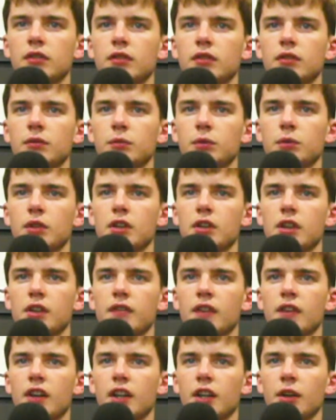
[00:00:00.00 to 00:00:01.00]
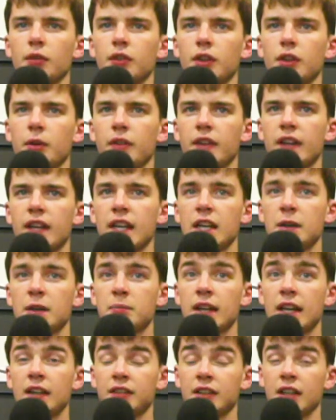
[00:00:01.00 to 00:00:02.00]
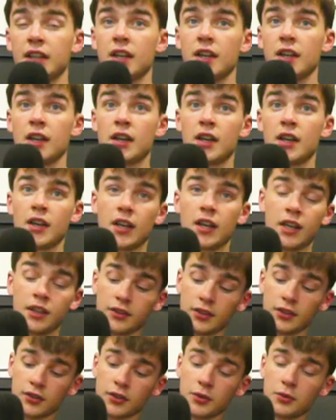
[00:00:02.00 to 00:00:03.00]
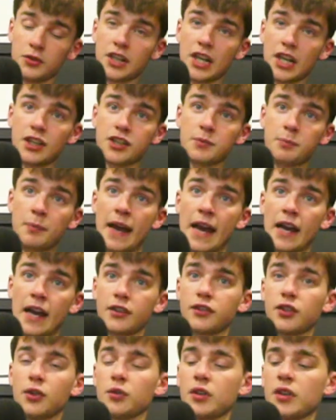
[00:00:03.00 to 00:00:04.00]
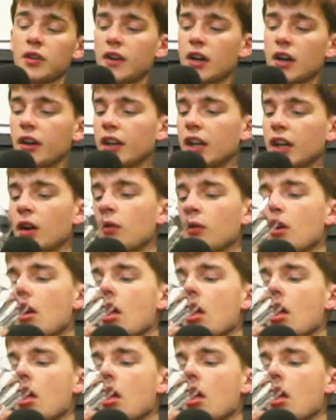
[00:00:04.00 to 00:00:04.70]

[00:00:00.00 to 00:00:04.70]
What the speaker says: What can Gavardio do with it? He plays it into Sucic. Back to Gavardio.